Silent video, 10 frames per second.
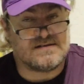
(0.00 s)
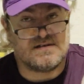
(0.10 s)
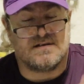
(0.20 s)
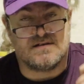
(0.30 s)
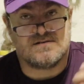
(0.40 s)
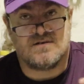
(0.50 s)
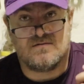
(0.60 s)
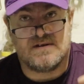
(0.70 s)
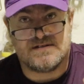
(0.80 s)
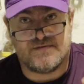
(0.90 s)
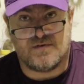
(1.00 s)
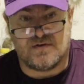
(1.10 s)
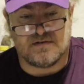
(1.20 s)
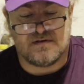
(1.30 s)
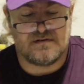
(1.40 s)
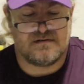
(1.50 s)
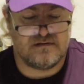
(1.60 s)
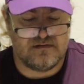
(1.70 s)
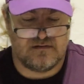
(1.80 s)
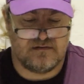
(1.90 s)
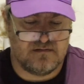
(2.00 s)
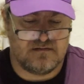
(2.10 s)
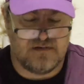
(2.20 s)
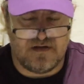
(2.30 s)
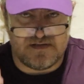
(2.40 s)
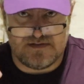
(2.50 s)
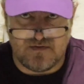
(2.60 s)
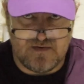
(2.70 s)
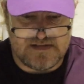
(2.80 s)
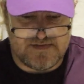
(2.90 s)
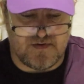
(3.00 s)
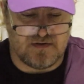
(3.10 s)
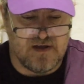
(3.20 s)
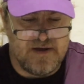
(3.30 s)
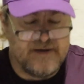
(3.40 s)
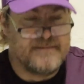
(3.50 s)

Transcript: I said, it's not Wayne's fault. Yeah, it's not Wayne's fault.